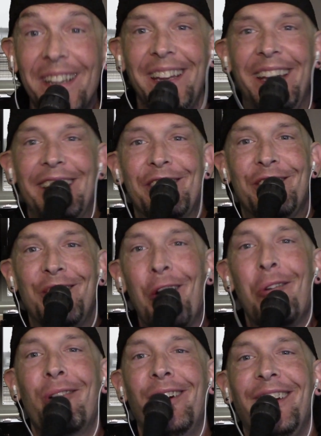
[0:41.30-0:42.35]
Is
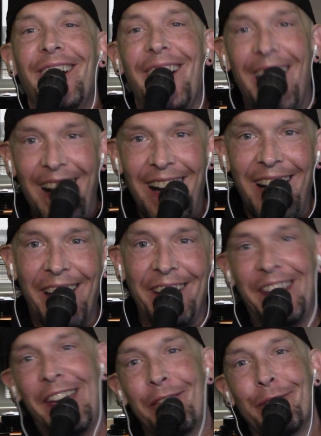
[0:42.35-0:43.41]
going on,
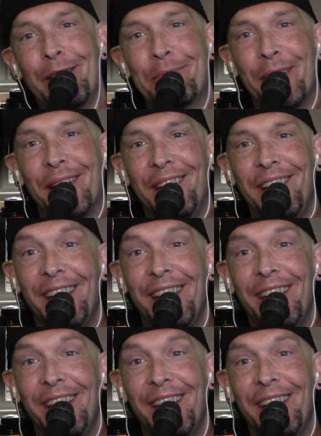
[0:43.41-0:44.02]
everybody?